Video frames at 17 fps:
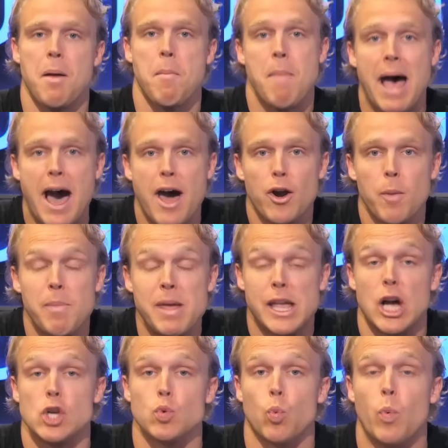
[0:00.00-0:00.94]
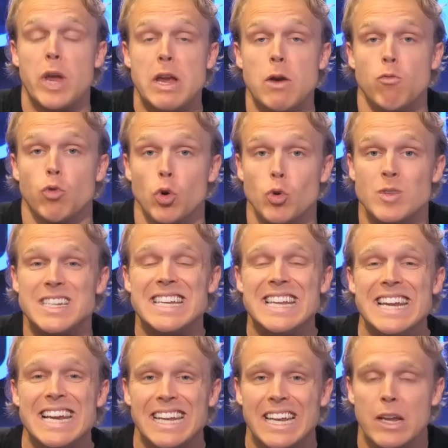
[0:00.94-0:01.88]
matter because we
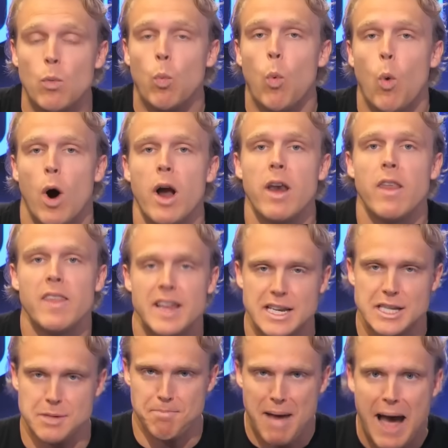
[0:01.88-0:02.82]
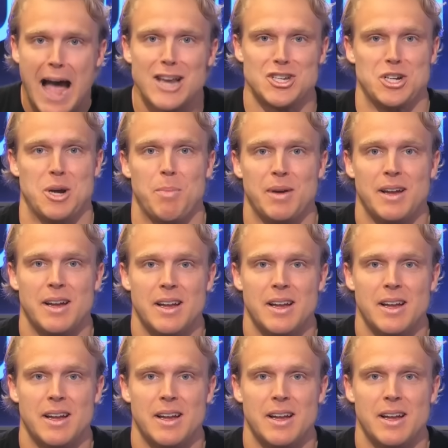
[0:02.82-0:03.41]
routinely won this matchup.